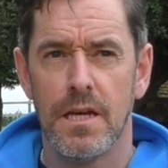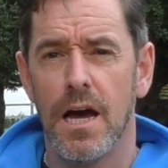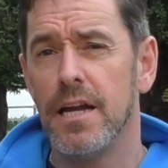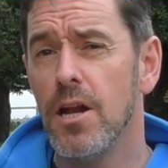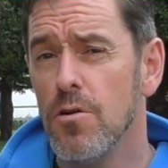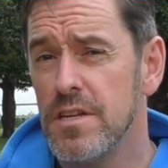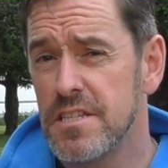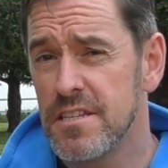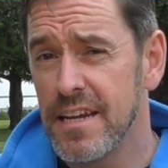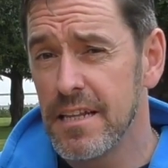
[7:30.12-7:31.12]
I know this
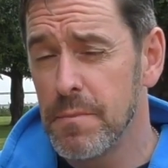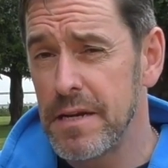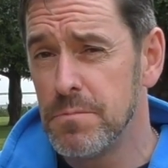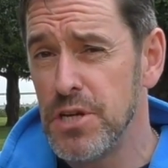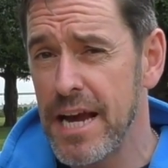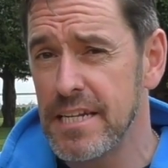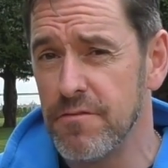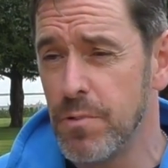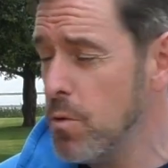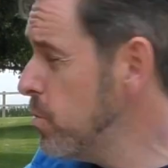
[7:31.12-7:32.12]
is a little bit
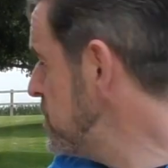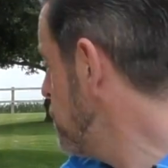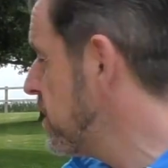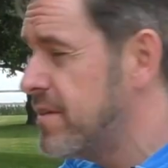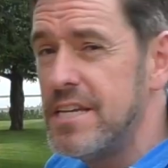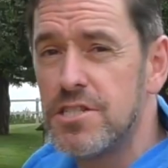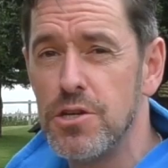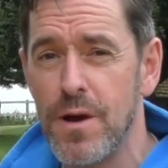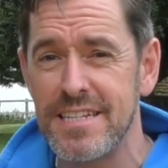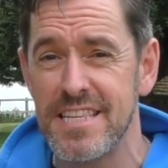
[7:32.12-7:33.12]
objective, but which one of these
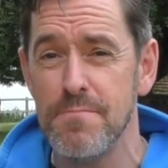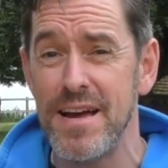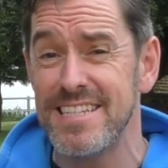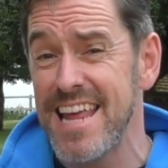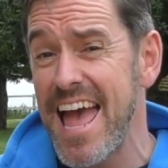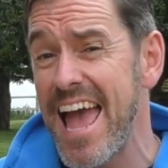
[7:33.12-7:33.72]
two has the best